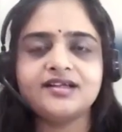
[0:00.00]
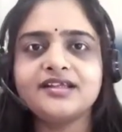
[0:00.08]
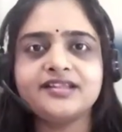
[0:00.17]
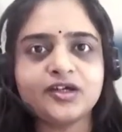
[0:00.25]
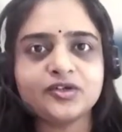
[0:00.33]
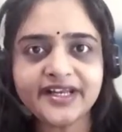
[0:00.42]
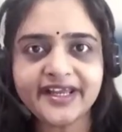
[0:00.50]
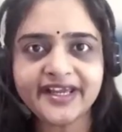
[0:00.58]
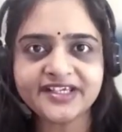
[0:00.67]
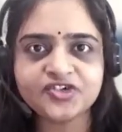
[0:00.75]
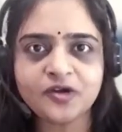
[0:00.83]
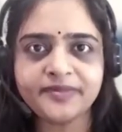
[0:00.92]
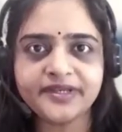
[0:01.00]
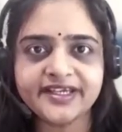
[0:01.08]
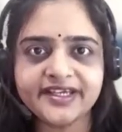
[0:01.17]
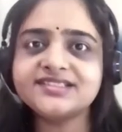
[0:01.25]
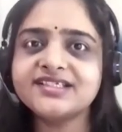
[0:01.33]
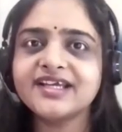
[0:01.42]
Now the next topic
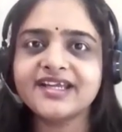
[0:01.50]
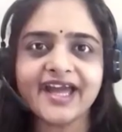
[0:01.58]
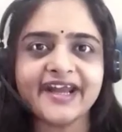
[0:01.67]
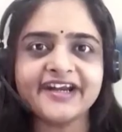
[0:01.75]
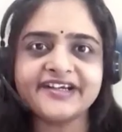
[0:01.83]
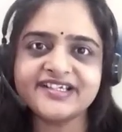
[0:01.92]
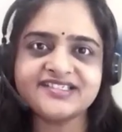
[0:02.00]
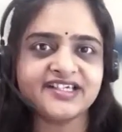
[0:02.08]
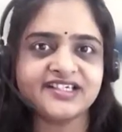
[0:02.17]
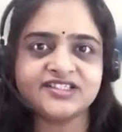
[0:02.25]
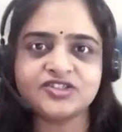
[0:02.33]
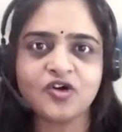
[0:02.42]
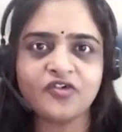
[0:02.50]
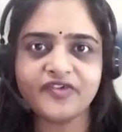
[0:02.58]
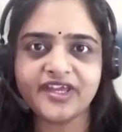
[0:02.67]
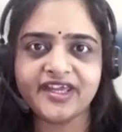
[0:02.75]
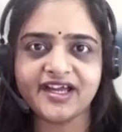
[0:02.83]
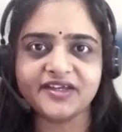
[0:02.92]
is characteristics of
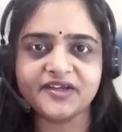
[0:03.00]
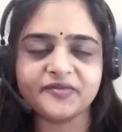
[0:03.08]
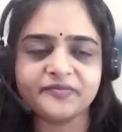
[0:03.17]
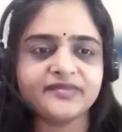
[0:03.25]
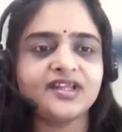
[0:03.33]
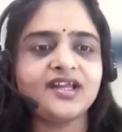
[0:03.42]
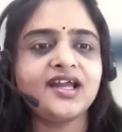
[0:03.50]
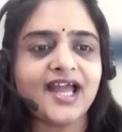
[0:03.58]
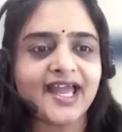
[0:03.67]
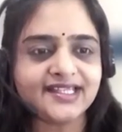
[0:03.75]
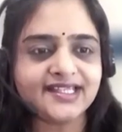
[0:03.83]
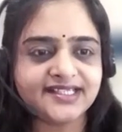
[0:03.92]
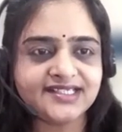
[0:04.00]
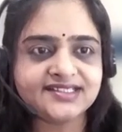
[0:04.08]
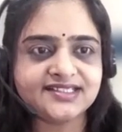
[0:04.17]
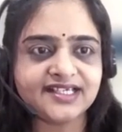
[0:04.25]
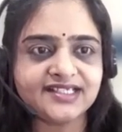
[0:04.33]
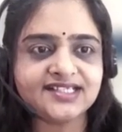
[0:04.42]
AI. And these
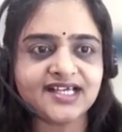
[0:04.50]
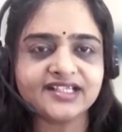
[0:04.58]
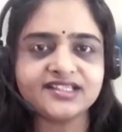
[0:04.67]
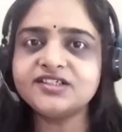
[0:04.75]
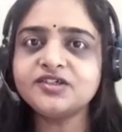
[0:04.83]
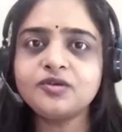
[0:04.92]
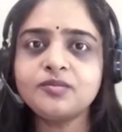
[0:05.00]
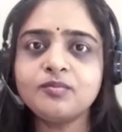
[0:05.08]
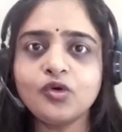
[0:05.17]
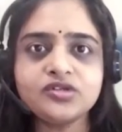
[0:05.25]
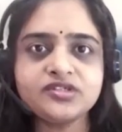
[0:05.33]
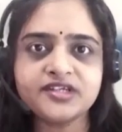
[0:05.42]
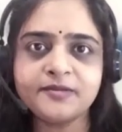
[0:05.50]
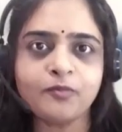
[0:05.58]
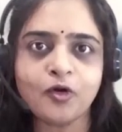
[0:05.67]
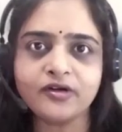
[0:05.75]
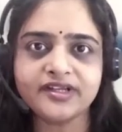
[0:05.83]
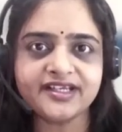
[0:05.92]
six are the most
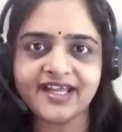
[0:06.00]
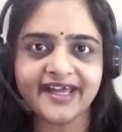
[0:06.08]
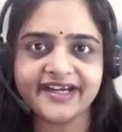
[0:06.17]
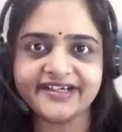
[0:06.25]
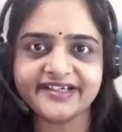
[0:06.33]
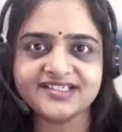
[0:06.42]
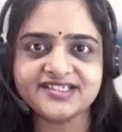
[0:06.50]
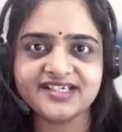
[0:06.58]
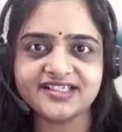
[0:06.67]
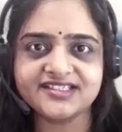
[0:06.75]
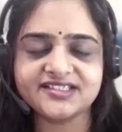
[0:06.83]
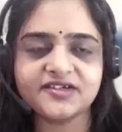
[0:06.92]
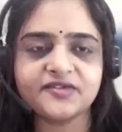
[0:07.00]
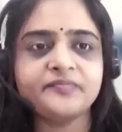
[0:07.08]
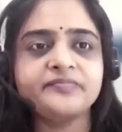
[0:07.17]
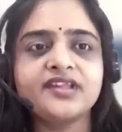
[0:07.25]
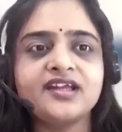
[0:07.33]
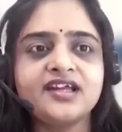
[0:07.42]
important characteristics.
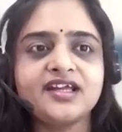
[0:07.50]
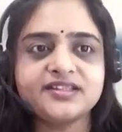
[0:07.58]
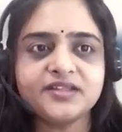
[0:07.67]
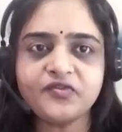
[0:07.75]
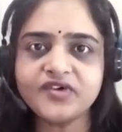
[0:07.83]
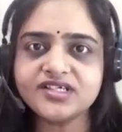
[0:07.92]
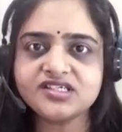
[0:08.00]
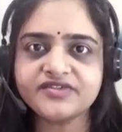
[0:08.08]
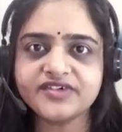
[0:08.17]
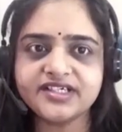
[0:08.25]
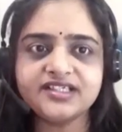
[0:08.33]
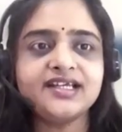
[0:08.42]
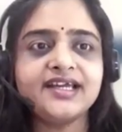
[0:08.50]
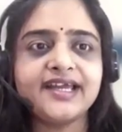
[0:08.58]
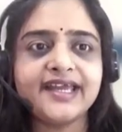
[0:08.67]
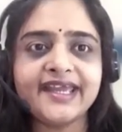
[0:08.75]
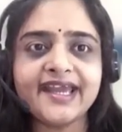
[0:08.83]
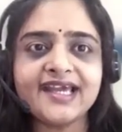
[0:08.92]
The first one,
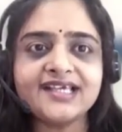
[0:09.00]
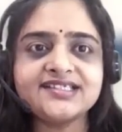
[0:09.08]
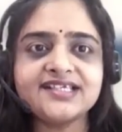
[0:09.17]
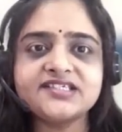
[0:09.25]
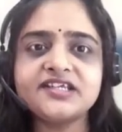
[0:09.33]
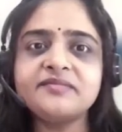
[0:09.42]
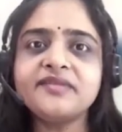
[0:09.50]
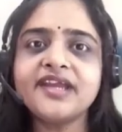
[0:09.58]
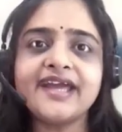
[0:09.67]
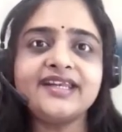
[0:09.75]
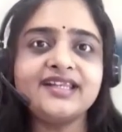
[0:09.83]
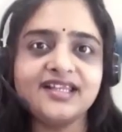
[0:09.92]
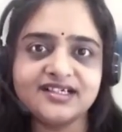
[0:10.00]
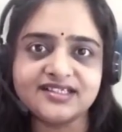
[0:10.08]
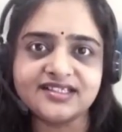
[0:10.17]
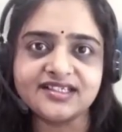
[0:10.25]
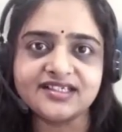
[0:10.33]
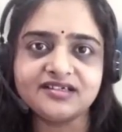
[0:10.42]
AI system can
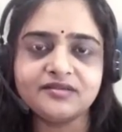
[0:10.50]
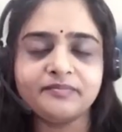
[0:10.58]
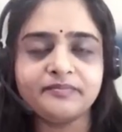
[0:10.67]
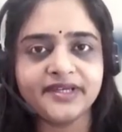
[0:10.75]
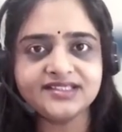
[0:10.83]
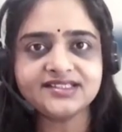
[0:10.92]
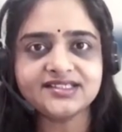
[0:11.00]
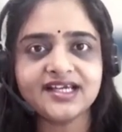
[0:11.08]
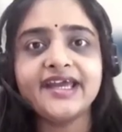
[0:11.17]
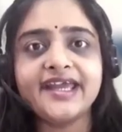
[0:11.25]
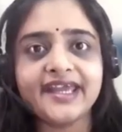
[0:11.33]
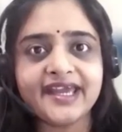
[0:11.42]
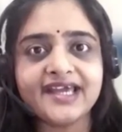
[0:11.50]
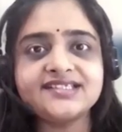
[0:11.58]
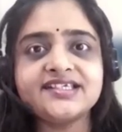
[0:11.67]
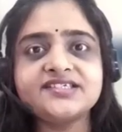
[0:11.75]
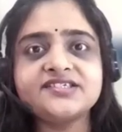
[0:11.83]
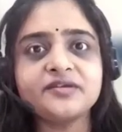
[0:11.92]
learn. Means AI
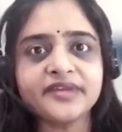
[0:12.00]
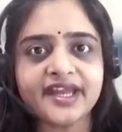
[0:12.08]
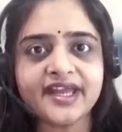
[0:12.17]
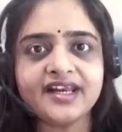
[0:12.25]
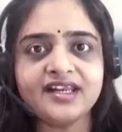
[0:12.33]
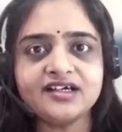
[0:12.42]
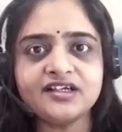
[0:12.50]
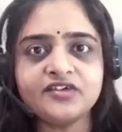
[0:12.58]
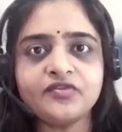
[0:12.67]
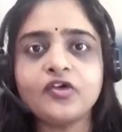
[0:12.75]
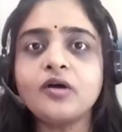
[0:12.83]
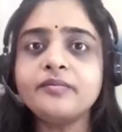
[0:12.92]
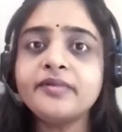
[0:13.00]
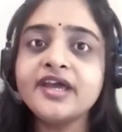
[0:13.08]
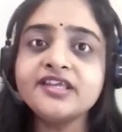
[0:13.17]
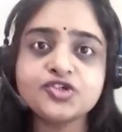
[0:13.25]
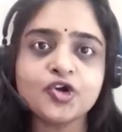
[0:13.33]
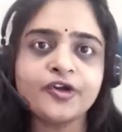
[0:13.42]
system can learn from
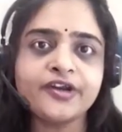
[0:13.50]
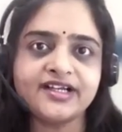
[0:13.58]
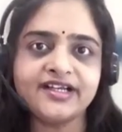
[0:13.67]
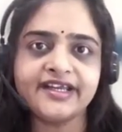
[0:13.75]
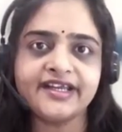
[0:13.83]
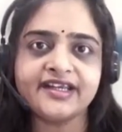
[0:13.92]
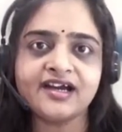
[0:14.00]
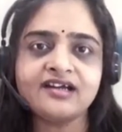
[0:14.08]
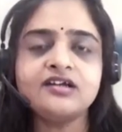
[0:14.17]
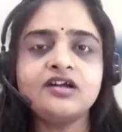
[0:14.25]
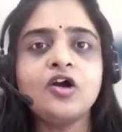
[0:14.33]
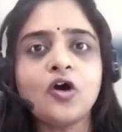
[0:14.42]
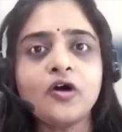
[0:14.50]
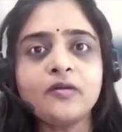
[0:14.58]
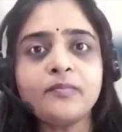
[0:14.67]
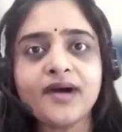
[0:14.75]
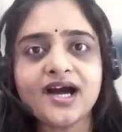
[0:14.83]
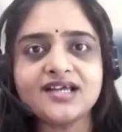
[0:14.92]
historical data or
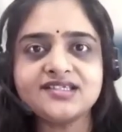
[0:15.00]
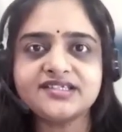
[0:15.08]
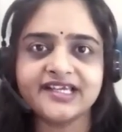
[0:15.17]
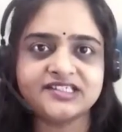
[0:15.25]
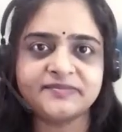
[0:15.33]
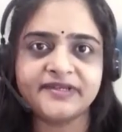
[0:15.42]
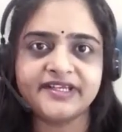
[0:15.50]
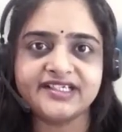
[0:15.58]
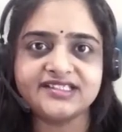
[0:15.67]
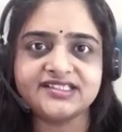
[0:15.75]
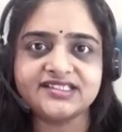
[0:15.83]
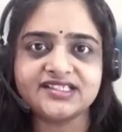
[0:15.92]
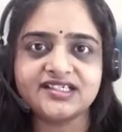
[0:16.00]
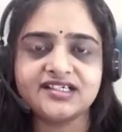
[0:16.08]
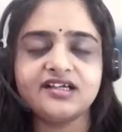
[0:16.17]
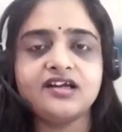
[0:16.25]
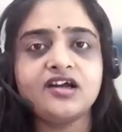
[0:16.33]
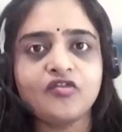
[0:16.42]
past experience.
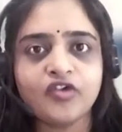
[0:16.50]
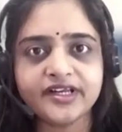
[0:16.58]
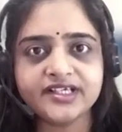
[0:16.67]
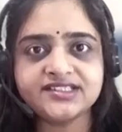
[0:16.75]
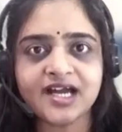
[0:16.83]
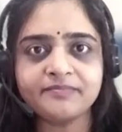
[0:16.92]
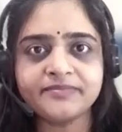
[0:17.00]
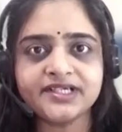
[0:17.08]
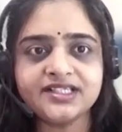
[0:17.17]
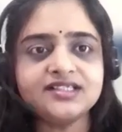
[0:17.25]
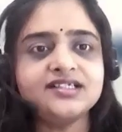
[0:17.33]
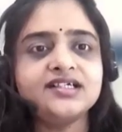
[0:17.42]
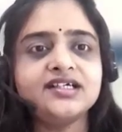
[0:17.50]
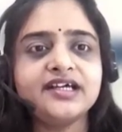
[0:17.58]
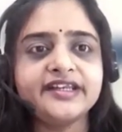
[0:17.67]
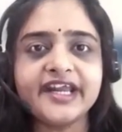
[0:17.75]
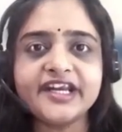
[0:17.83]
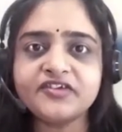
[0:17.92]
For example,
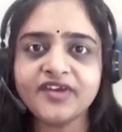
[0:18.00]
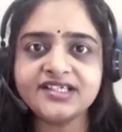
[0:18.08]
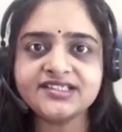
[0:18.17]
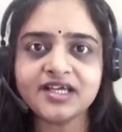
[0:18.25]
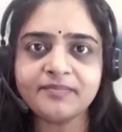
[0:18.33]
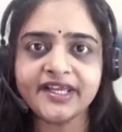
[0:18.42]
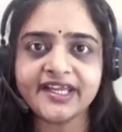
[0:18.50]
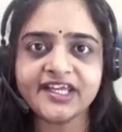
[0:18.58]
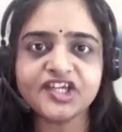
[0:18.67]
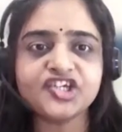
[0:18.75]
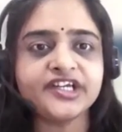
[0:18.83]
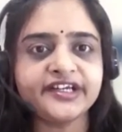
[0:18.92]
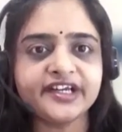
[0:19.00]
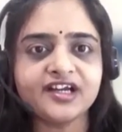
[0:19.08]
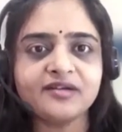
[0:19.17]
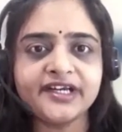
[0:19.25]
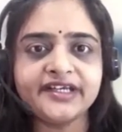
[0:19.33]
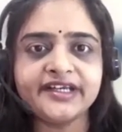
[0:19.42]
Netflix application
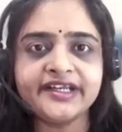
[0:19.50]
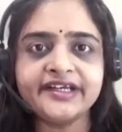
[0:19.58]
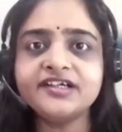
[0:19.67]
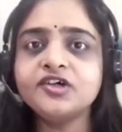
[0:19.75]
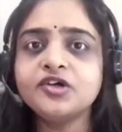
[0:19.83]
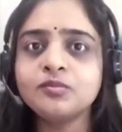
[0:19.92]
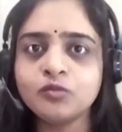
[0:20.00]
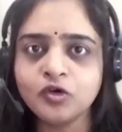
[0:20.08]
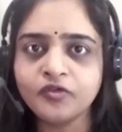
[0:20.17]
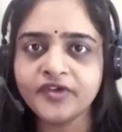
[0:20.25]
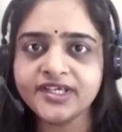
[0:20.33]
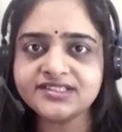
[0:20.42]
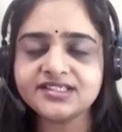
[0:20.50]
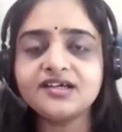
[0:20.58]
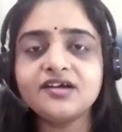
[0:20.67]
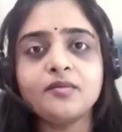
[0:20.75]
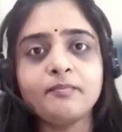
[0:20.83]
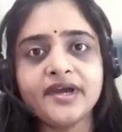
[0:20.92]
recommended movies
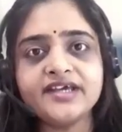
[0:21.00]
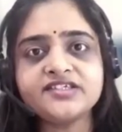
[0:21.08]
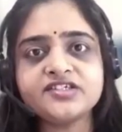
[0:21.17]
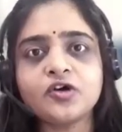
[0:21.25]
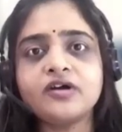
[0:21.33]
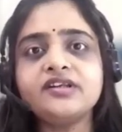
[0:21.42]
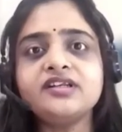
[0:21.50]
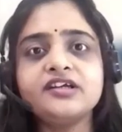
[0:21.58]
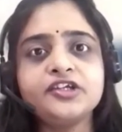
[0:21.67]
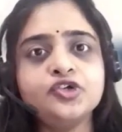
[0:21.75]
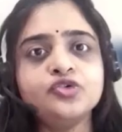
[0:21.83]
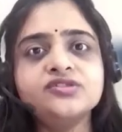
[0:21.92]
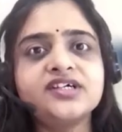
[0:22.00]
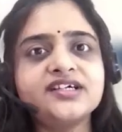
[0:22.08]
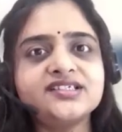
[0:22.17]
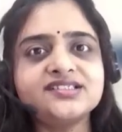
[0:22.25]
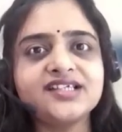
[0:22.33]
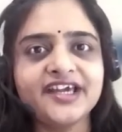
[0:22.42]
based on
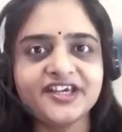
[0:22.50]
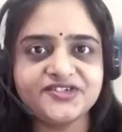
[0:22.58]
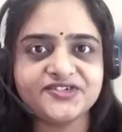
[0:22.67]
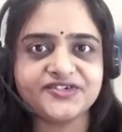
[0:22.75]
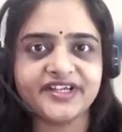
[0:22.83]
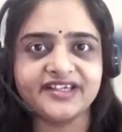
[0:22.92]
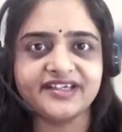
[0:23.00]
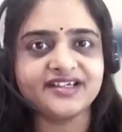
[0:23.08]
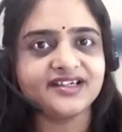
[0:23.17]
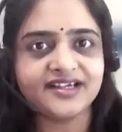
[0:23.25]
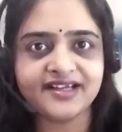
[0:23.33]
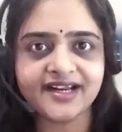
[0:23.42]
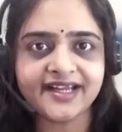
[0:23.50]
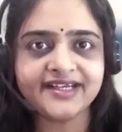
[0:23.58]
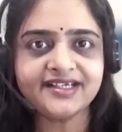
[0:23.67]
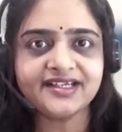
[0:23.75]
users' history, right?